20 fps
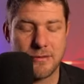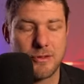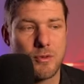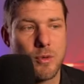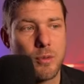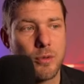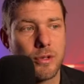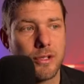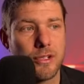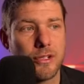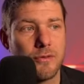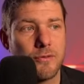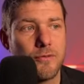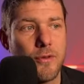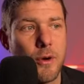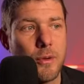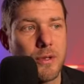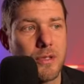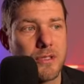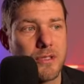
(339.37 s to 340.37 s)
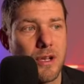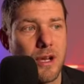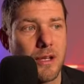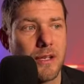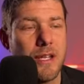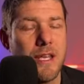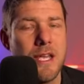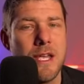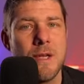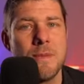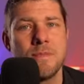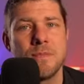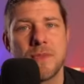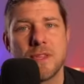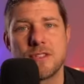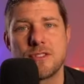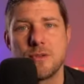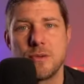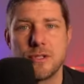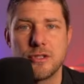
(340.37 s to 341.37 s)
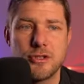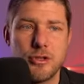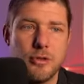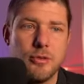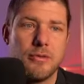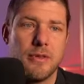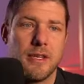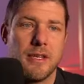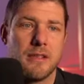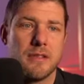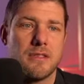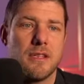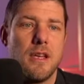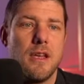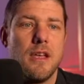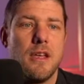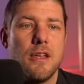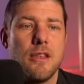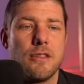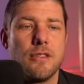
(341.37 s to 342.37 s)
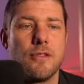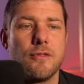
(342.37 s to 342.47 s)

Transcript: So what we're going to focus on is doing two things. The